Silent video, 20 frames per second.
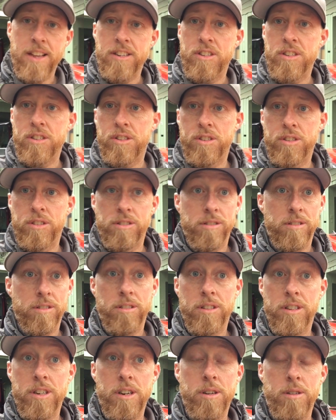just,
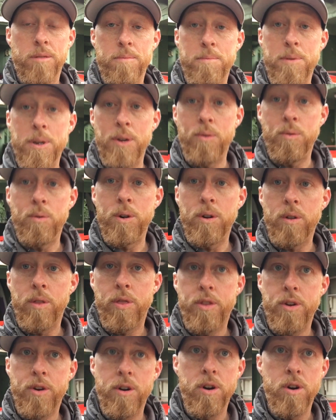being real
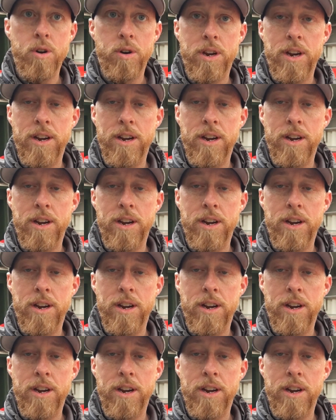thorough,